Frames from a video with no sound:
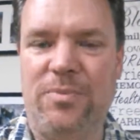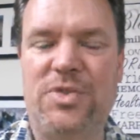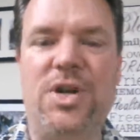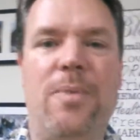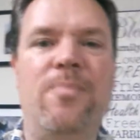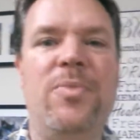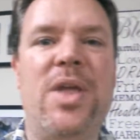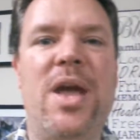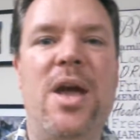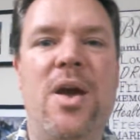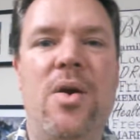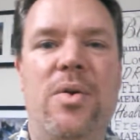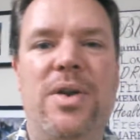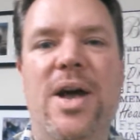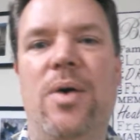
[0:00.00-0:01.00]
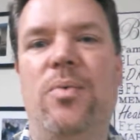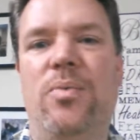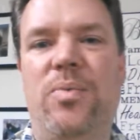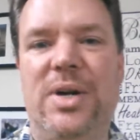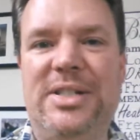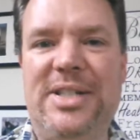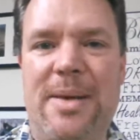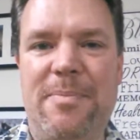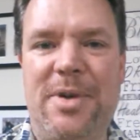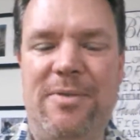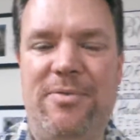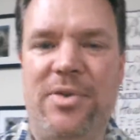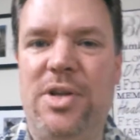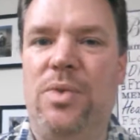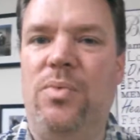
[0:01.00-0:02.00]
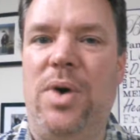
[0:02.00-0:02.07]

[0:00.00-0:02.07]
So now, what does that mean for you?